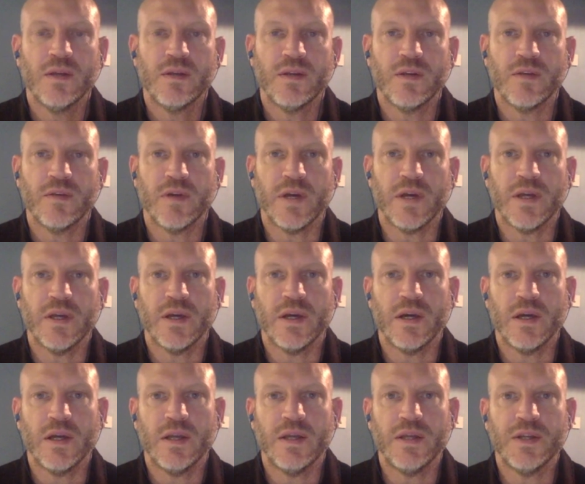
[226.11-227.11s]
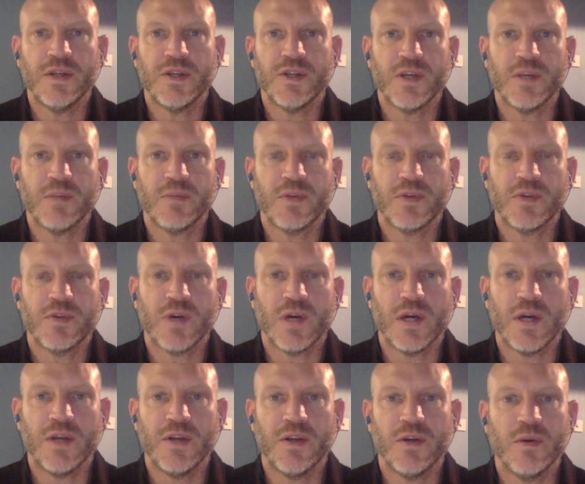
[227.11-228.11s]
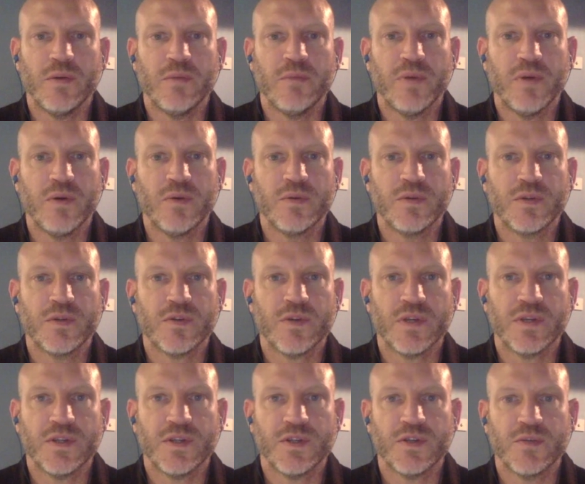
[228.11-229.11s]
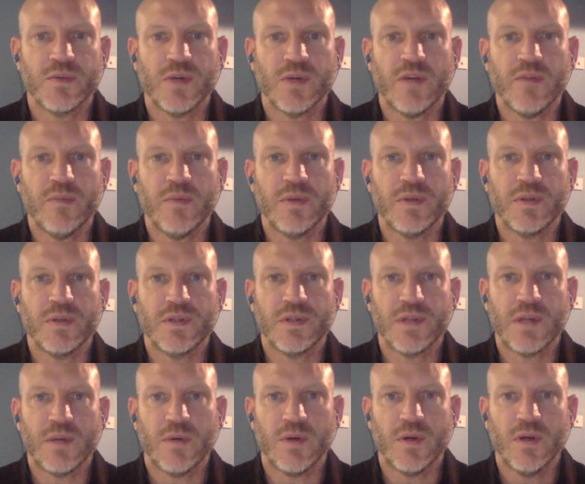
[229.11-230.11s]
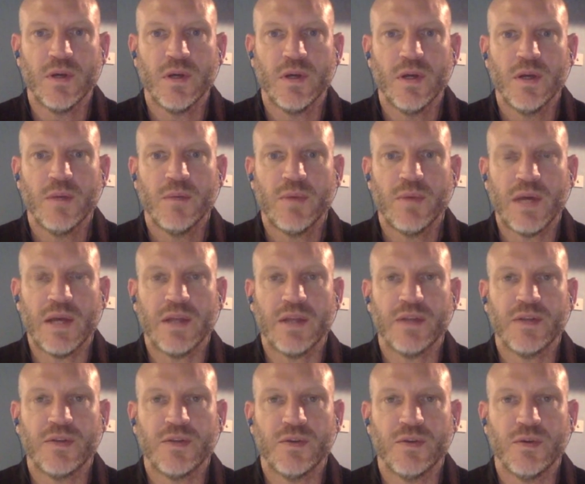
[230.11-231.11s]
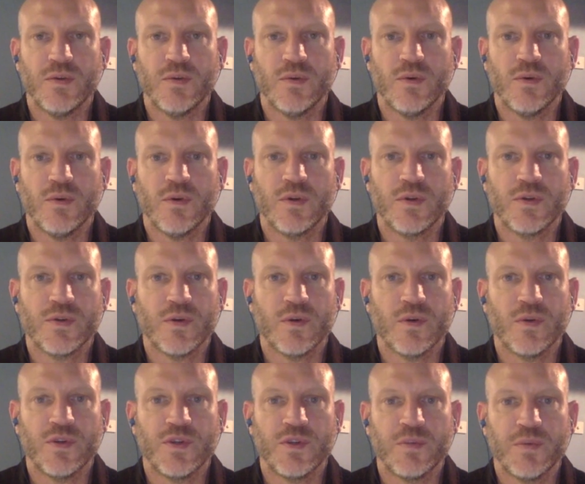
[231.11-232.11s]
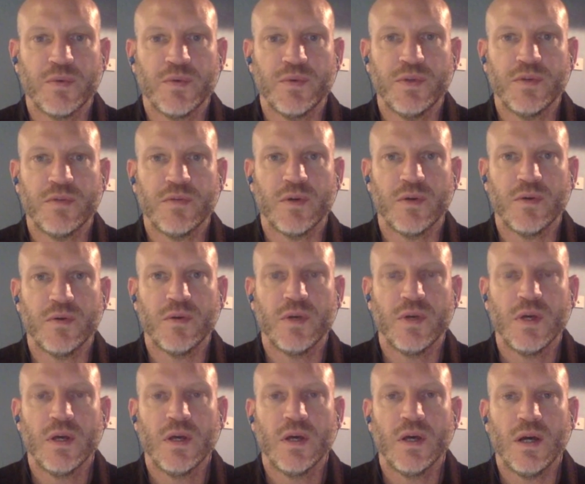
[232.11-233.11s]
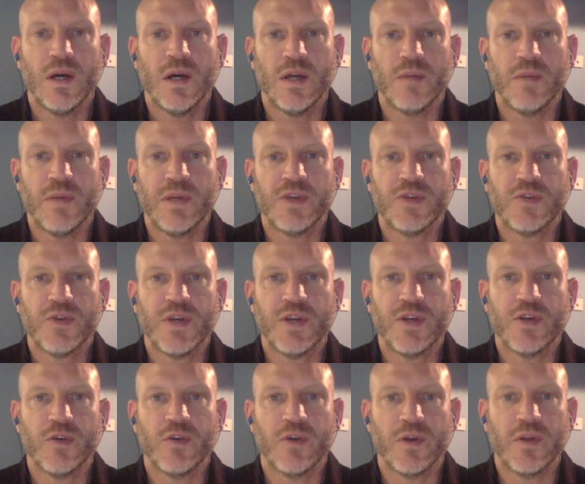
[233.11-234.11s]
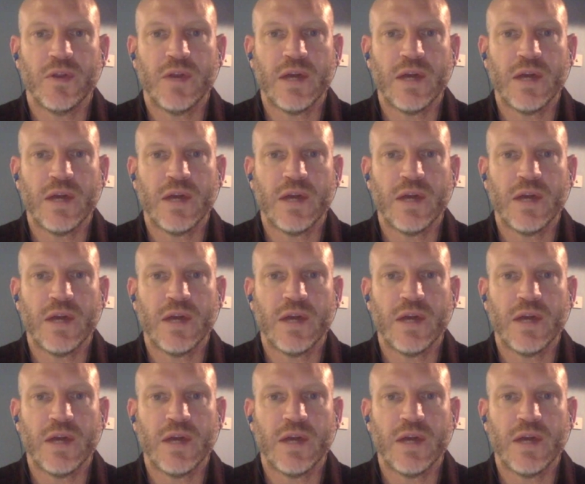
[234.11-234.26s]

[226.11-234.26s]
Tigray uh, leadership to try and you know impose a transitional government as they were planning to do, or control the Djibouti road, uh, the main trade corridor.